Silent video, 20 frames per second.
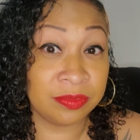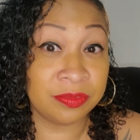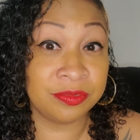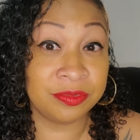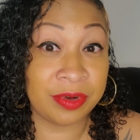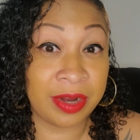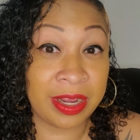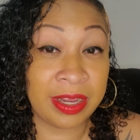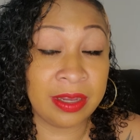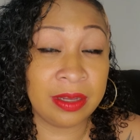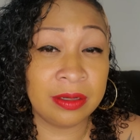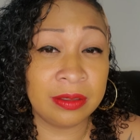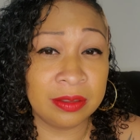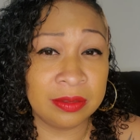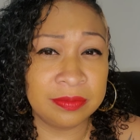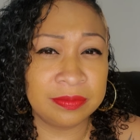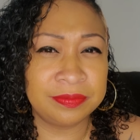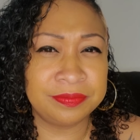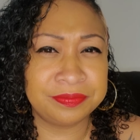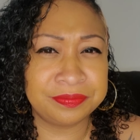right?
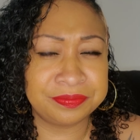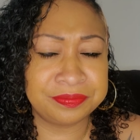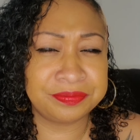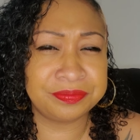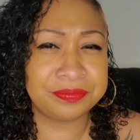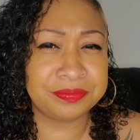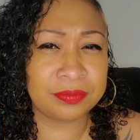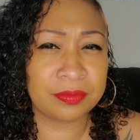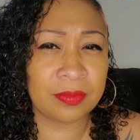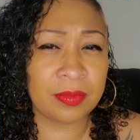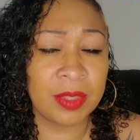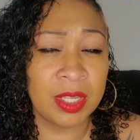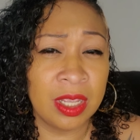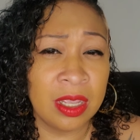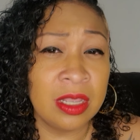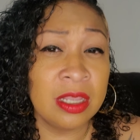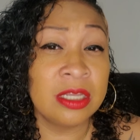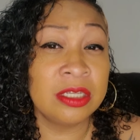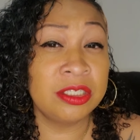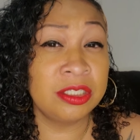
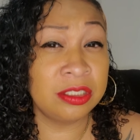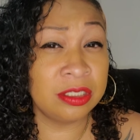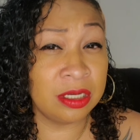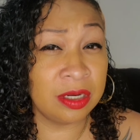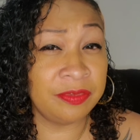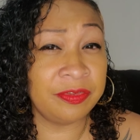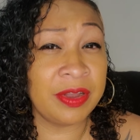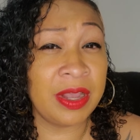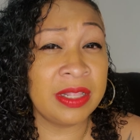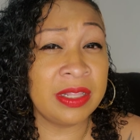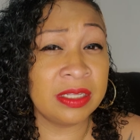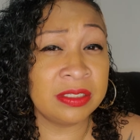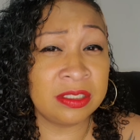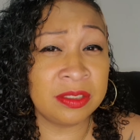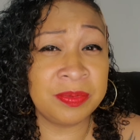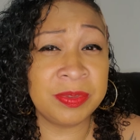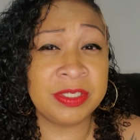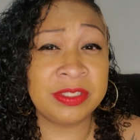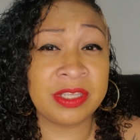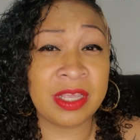She's gonna find us
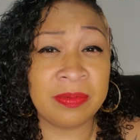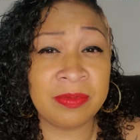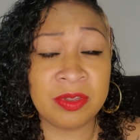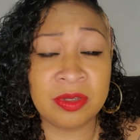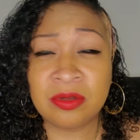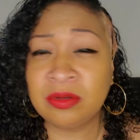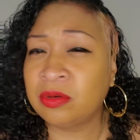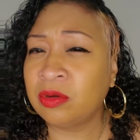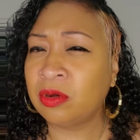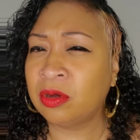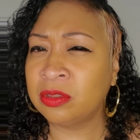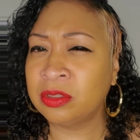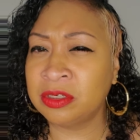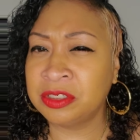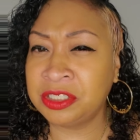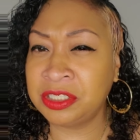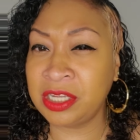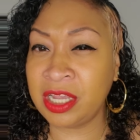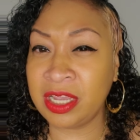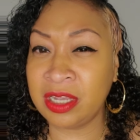to be skeptical.
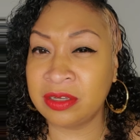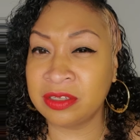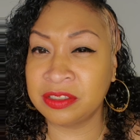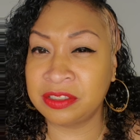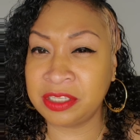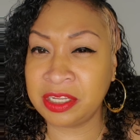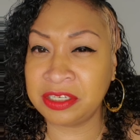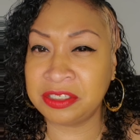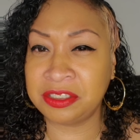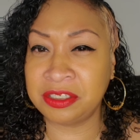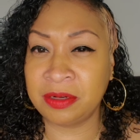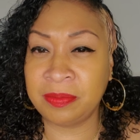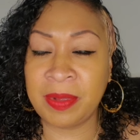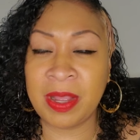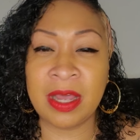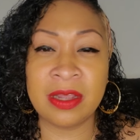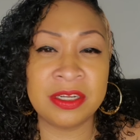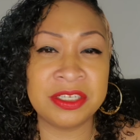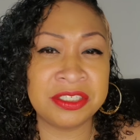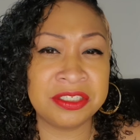Although she ain't gonna say shit
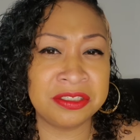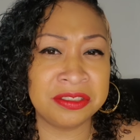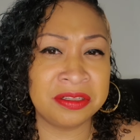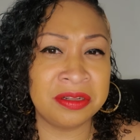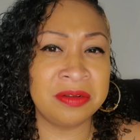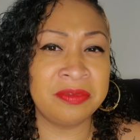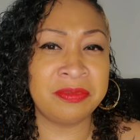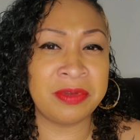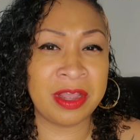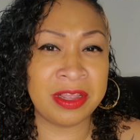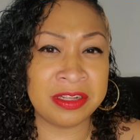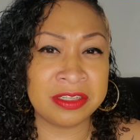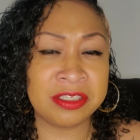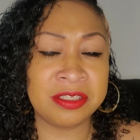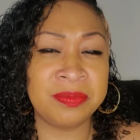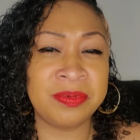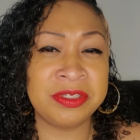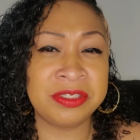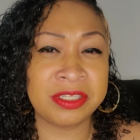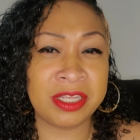about it, she's gonna find it
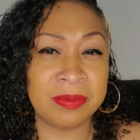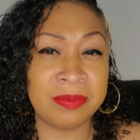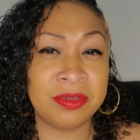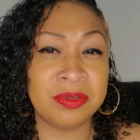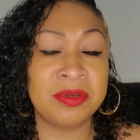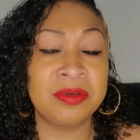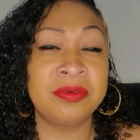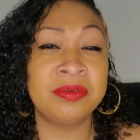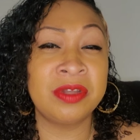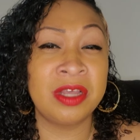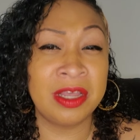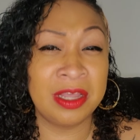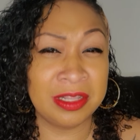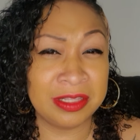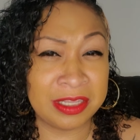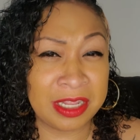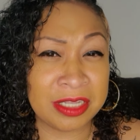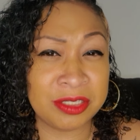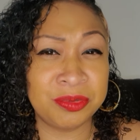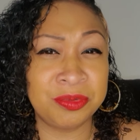to be skeptical.
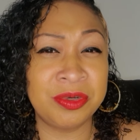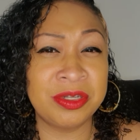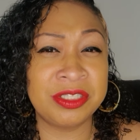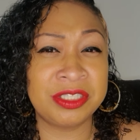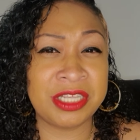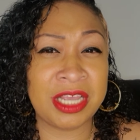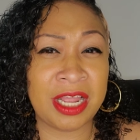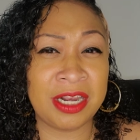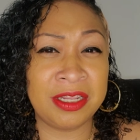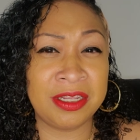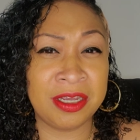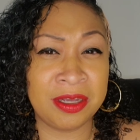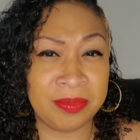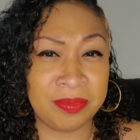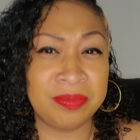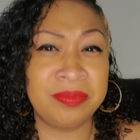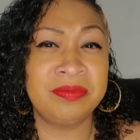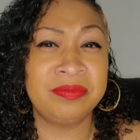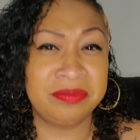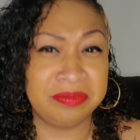That's one tally
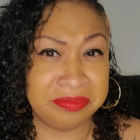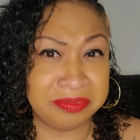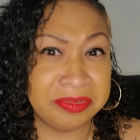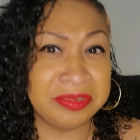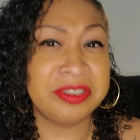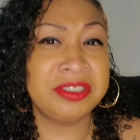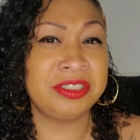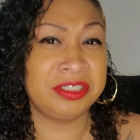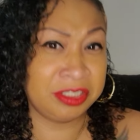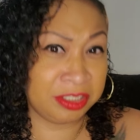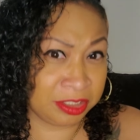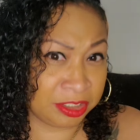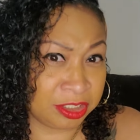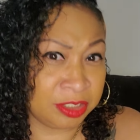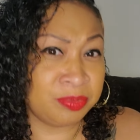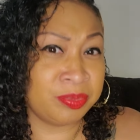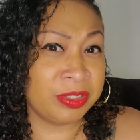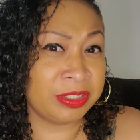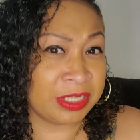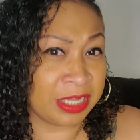up. She
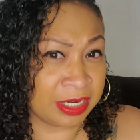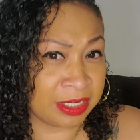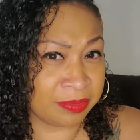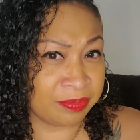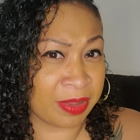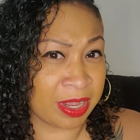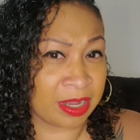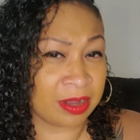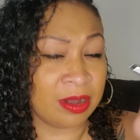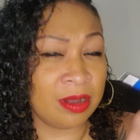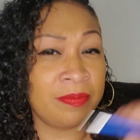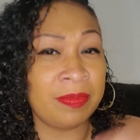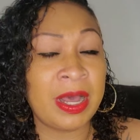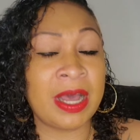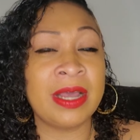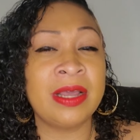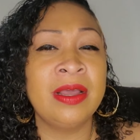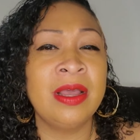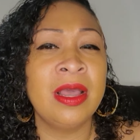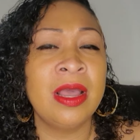she put that in back of her
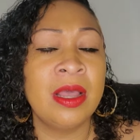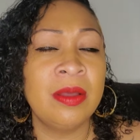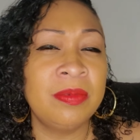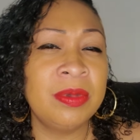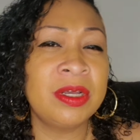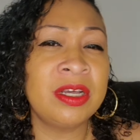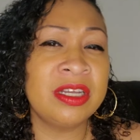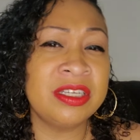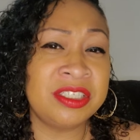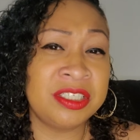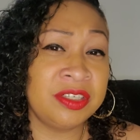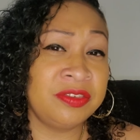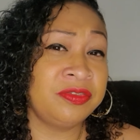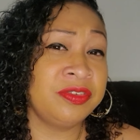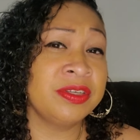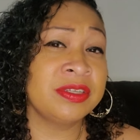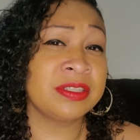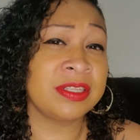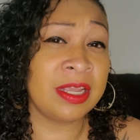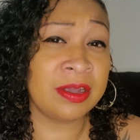mind because she
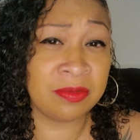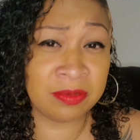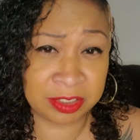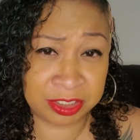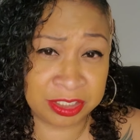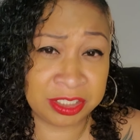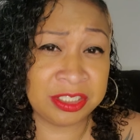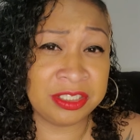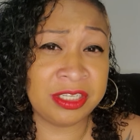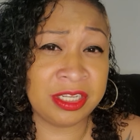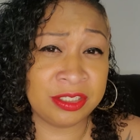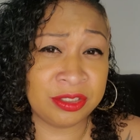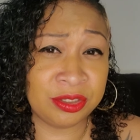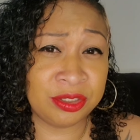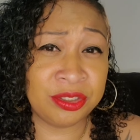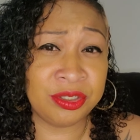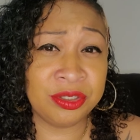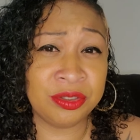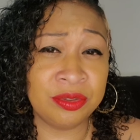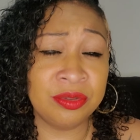feels like what she says
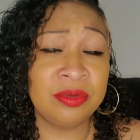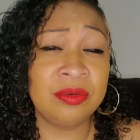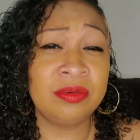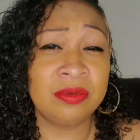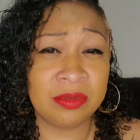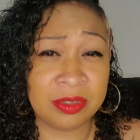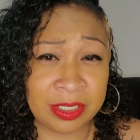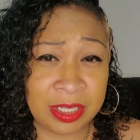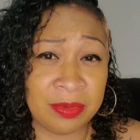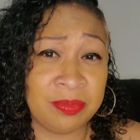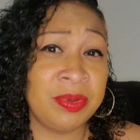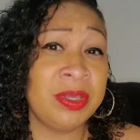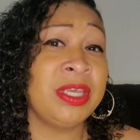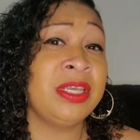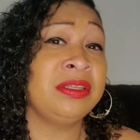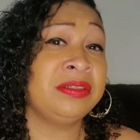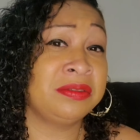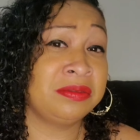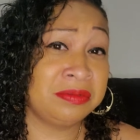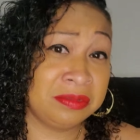to you can
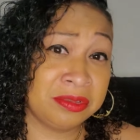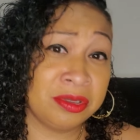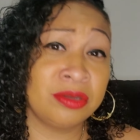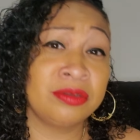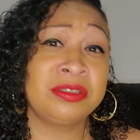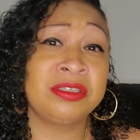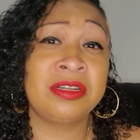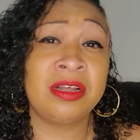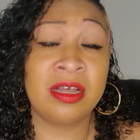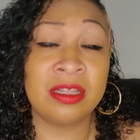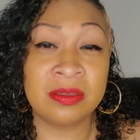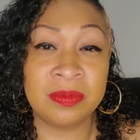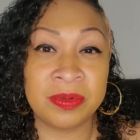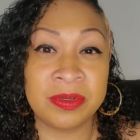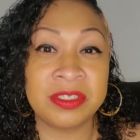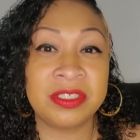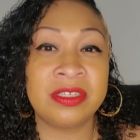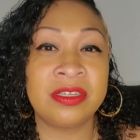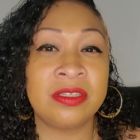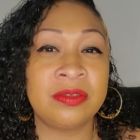be told to the other
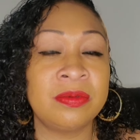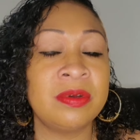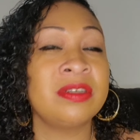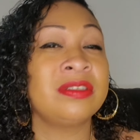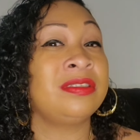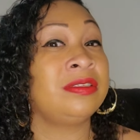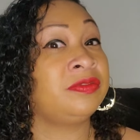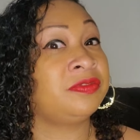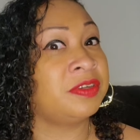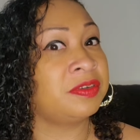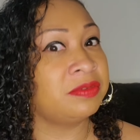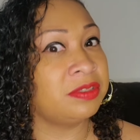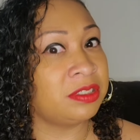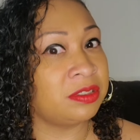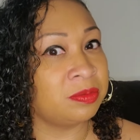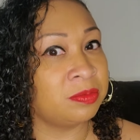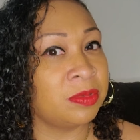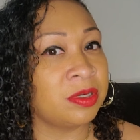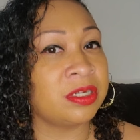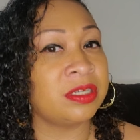person as well. She's very
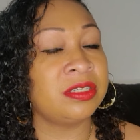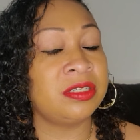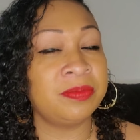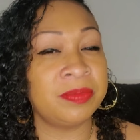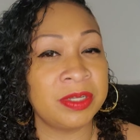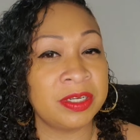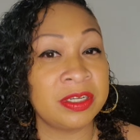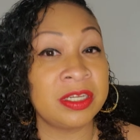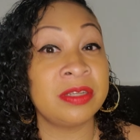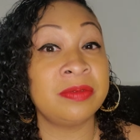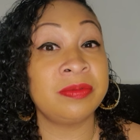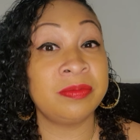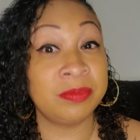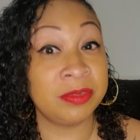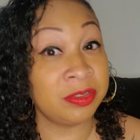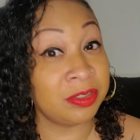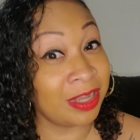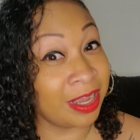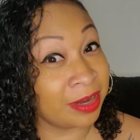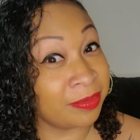smart. You better get
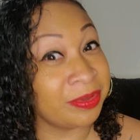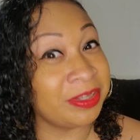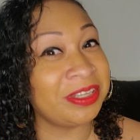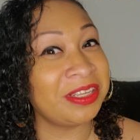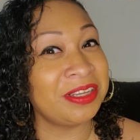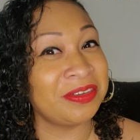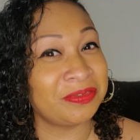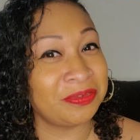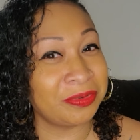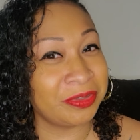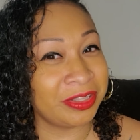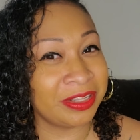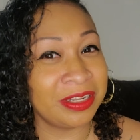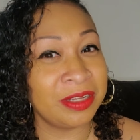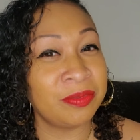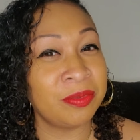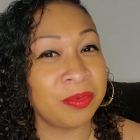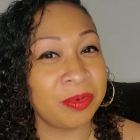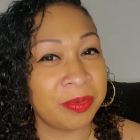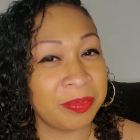you gotta be careful with the
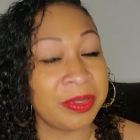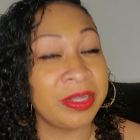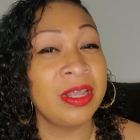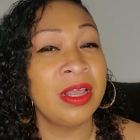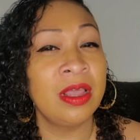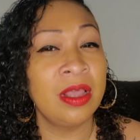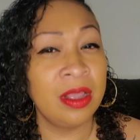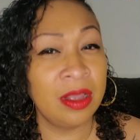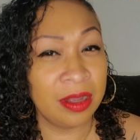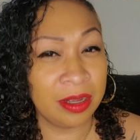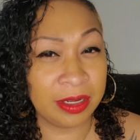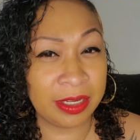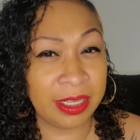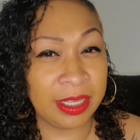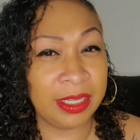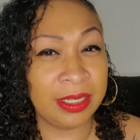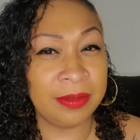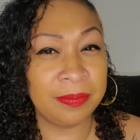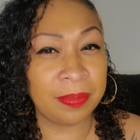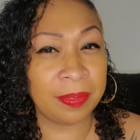Libra woman.
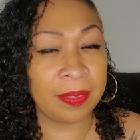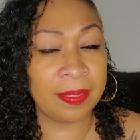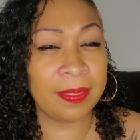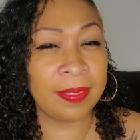Okay?